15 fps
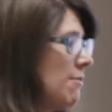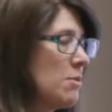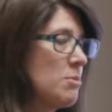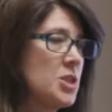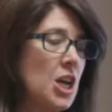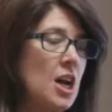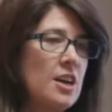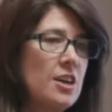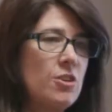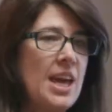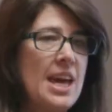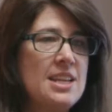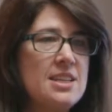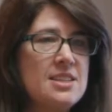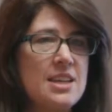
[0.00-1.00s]
from Chicago,
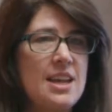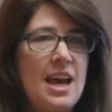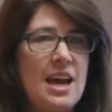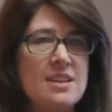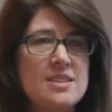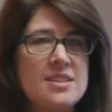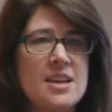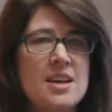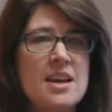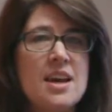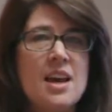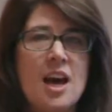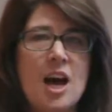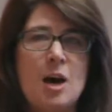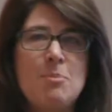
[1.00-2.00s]
Kent, and has
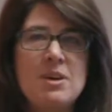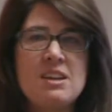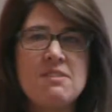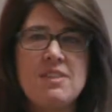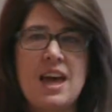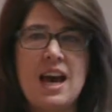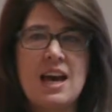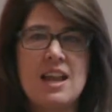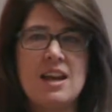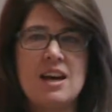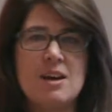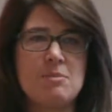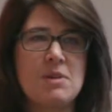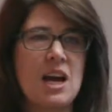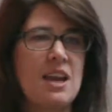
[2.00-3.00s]
a bit of that
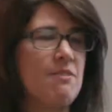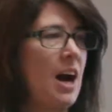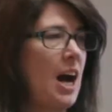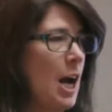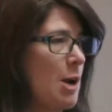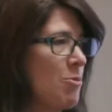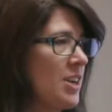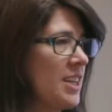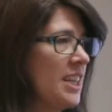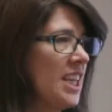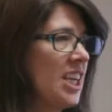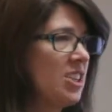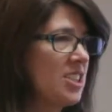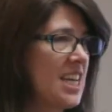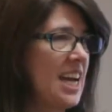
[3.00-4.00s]
kind of hybrid
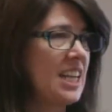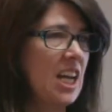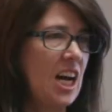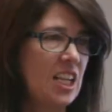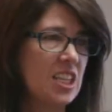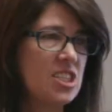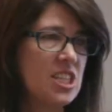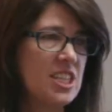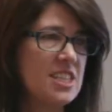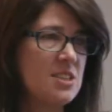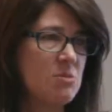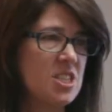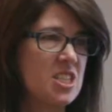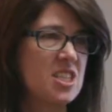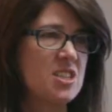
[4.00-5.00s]
legal
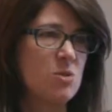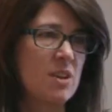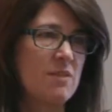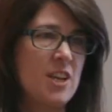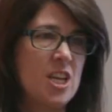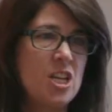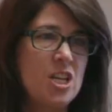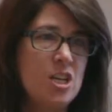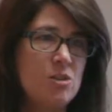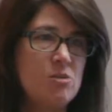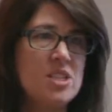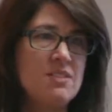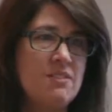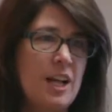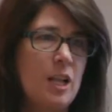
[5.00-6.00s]
technologist, which is sort of a new
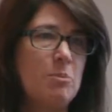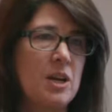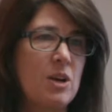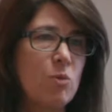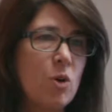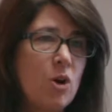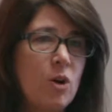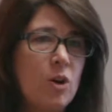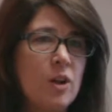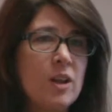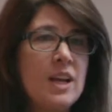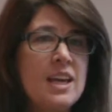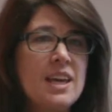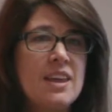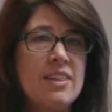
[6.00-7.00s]
developing
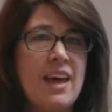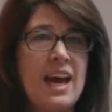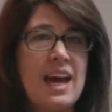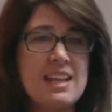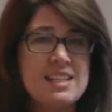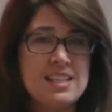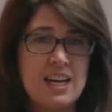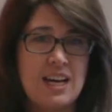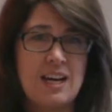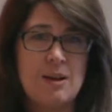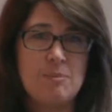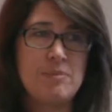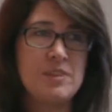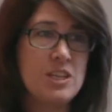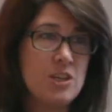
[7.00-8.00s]
role that
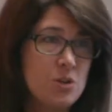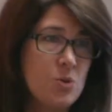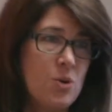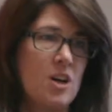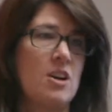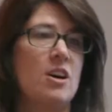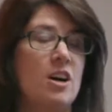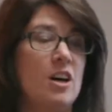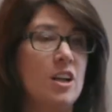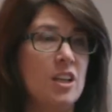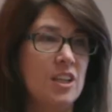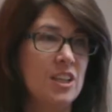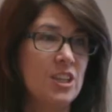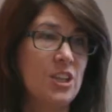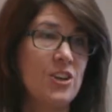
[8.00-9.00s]
you are
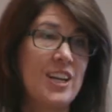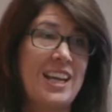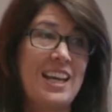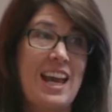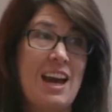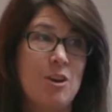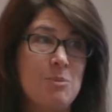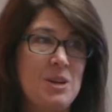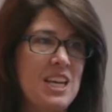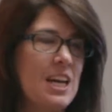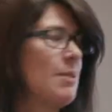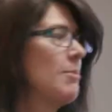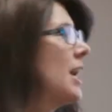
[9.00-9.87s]
all learning how to become,